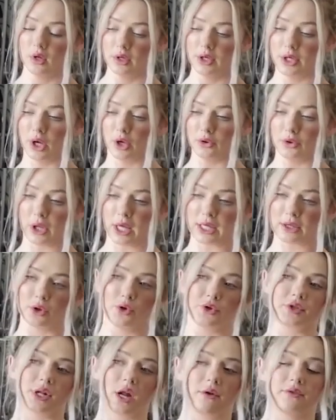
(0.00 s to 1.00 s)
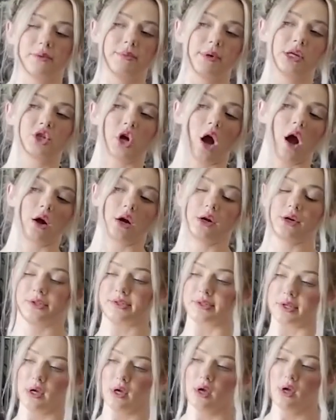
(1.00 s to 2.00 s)
you know, like loose enough to be
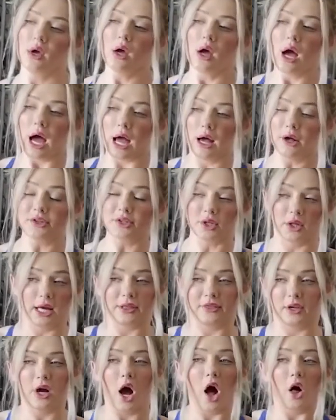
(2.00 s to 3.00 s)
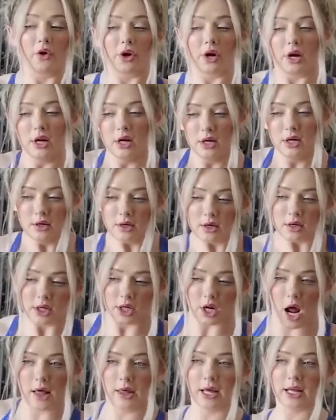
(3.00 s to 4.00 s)
joggers. I also like the color, you
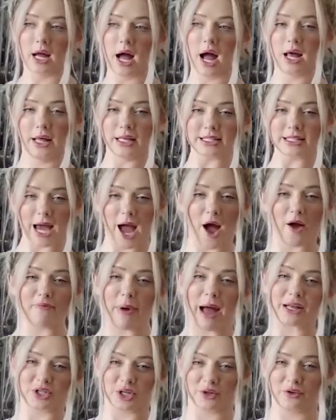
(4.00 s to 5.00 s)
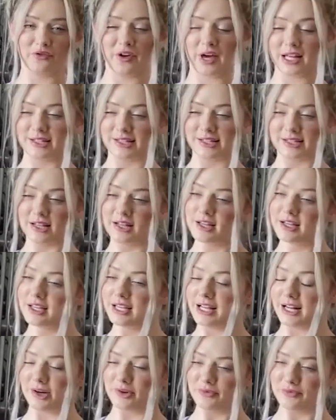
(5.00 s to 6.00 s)
know, I like to have matching fits,
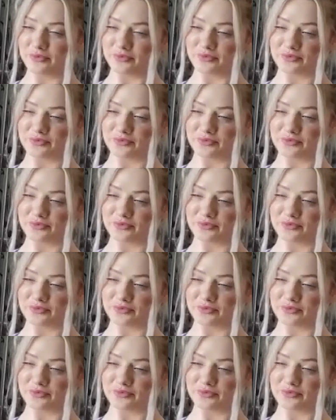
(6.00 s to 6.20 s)
you know.